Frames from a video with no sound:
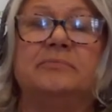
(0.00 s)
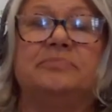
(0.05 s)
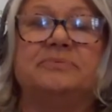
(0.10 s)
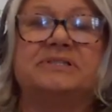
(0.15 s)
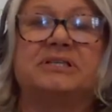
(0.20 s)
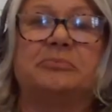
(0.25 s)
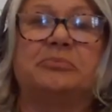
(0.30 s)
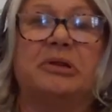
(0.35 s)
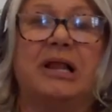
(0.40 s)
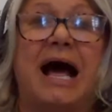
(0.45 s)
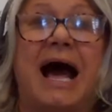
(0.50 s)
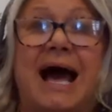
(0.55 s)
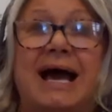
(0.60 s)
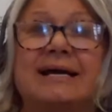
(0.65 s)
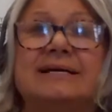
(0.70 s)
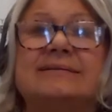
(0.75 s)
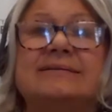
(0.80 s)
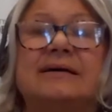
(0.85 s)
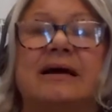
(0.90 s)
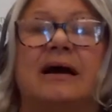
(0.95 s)

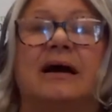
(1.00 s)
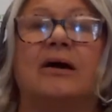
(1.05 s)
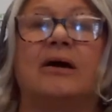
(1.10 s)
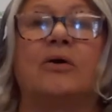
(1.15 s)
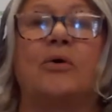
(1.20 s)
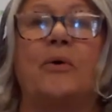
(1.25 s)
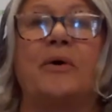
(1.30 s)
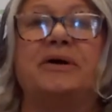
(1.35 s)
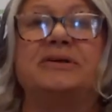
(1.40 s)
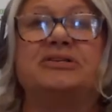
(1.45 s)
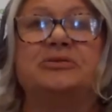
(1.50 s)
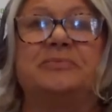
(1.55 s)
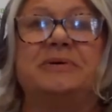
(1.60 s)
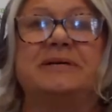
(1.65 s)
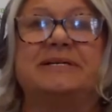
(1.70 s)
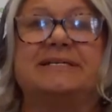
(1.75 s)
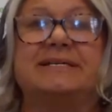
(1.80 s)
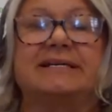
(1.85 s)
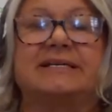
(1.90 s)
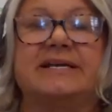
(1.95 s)
supplies are going to be
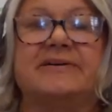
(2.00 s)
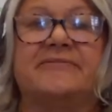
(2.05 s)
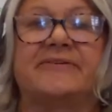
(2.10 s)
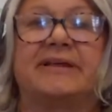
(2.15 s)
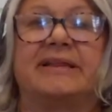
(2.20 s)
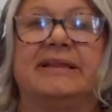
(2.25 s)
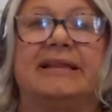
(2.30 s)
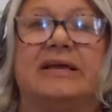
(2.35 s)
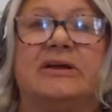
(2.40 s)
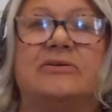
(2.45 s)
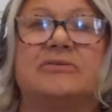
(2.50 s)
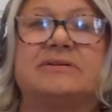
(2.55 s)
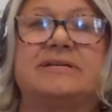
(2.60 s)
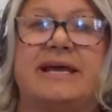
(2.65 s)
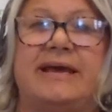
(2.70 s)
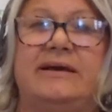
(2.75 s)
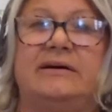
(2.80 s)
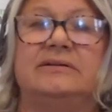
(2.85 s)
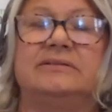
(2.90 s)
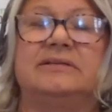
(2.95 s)
significantly
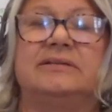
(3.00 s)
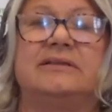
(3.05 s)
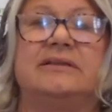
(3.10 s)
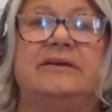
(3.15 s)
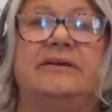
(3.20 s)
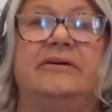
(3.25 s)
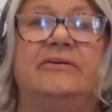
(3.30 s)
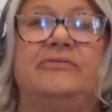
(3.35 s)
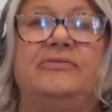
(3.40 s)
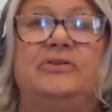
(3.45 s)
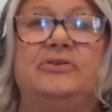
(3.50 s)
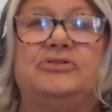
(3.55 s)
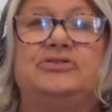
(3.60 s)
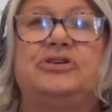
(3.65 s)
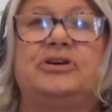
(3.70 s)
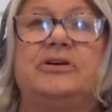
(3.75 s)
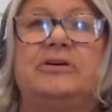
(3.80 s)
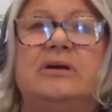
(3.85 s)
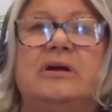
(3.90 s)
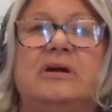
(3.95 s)
curtailed in the near
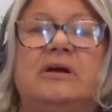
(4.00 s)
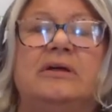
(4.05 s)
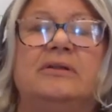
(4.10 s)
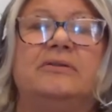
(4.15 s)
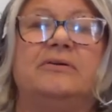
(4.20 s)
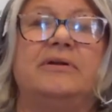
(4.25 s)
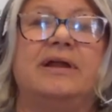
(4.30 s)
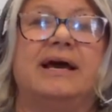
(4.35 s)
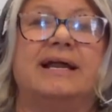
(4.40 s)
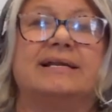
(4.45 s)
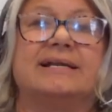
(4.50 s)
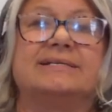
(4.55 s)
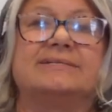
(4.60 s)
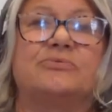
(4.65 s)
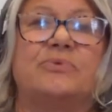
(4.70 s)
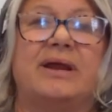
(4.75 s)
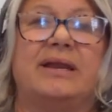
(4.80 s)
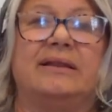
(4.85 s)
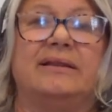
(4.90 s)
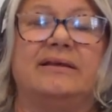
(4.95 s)
future. They're not as
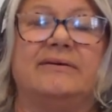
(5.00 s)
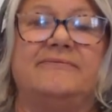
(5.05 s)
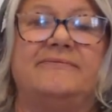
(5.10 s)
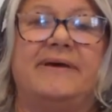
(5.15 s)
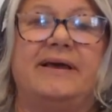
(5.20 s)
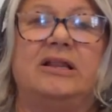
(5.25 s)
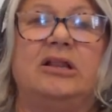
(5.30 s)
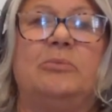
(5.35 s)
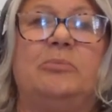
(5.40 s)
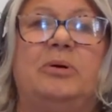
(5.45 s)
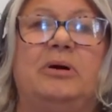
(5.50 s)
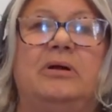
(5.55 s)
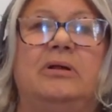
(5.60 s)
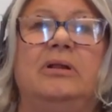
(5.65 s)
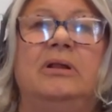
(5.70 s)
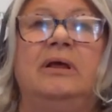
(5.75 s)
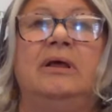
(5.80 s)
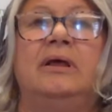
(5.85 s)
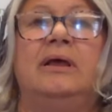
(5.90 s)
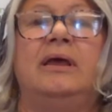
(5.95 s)
readily available,
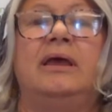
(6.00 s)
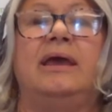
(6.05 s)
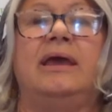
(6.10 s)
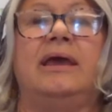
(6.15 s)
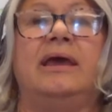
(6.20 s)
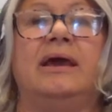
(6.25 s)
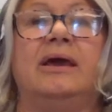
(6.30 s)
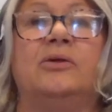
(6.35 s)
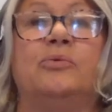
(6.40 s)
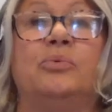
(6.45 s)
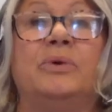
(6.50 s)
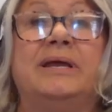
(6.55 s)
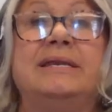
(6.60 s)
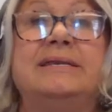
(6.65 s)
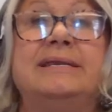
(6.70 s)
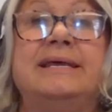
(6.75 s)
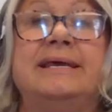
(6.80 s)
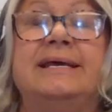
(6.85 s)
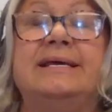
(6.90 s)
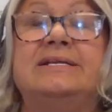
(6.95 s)
and we
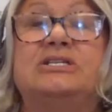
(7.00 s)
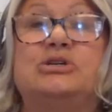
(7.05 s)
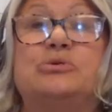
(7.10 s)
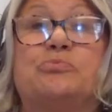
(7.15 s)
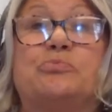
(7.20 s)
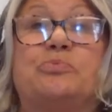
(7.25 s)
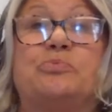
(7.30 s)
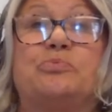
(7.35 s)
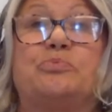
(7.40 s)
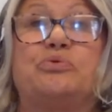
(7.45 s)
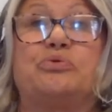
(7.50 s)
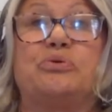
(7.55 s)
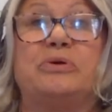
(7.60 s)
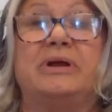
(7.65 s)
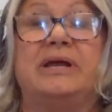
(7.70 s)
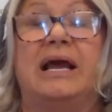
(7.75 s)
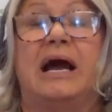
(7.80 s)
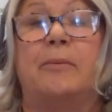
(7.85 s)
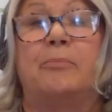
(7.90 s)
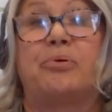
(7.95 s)
need to
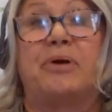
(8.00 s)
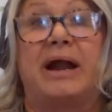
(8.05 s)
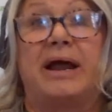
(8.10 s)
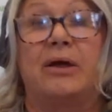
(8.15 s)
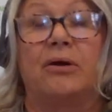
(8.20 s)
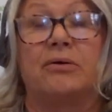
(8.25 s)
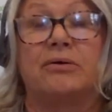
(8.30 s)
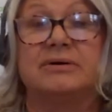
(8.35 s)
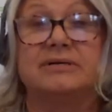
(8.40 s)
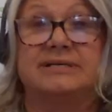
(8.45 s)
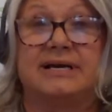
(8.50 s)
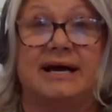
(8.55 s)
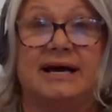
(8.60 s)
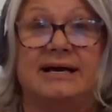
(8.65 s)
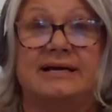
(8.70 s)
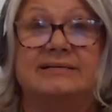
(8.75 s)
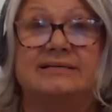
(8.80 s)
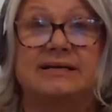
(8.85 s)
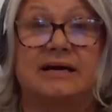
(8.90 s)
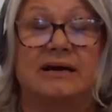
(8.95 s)

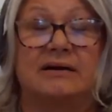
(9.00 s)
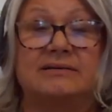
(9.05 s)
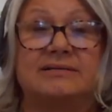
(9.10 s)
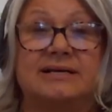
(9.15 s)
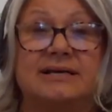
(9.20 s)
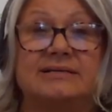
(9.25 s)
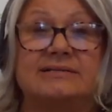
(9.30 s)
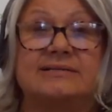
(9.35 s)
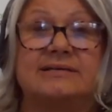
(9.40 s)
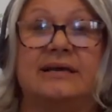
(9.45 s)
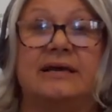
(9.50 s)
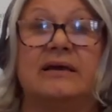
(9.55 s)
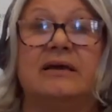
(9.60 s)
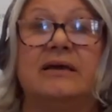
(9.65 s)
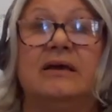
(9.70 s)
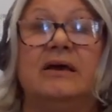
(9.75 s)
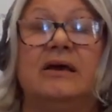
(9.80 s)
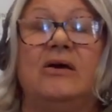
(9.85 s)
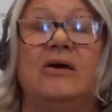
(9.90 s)
prioritize our testing